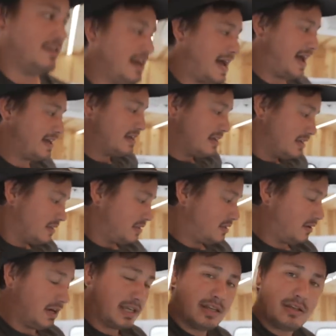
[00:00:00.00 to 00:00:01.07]
that.
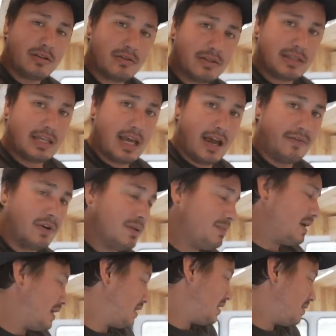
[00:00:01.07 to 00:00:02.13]
So I guess you'll see
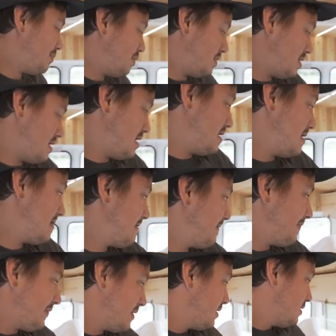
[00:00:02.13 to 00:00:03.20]
everybody putting
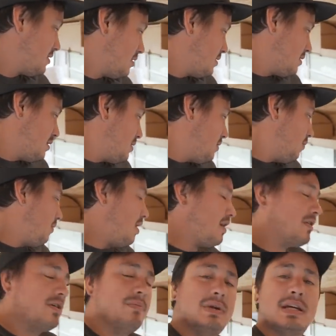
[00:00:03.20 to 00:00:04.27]

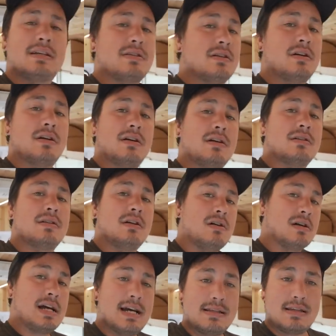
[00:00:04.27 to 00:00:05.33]
water mixers and all
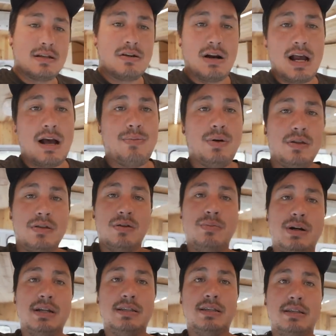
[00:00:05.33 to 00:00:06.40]
kinds of crap on their
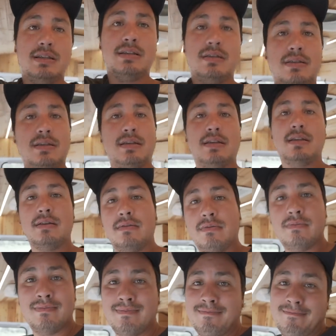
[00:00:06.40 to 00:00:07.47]
buses.
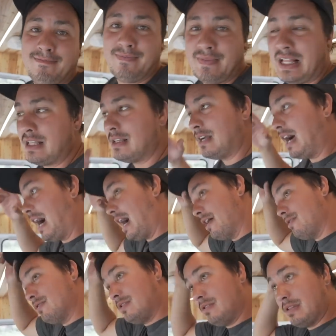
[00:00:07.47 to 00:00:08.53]
I
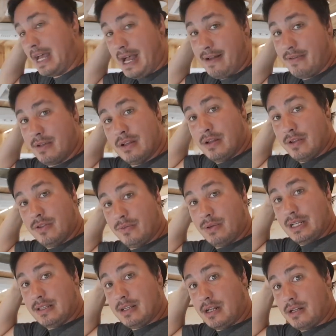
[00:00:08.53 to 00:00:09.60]
don't do that. The
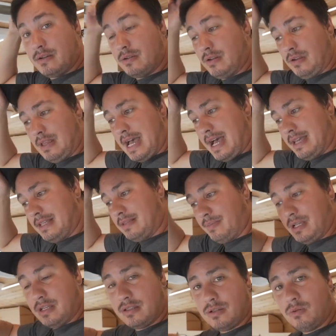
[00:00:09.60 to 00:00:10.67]
reason I don't do that is
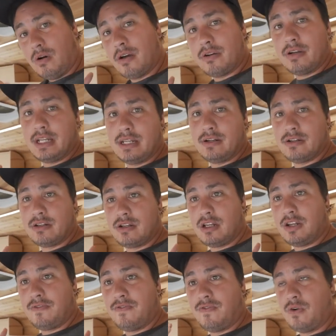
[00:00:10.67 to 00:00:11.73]
because the water heaters
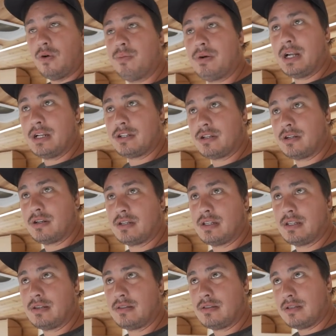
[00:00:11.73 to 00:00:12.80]
need full pressure
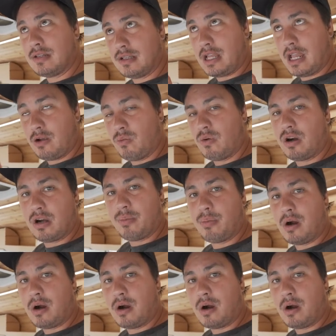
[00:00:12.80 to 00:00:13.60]
to, to like work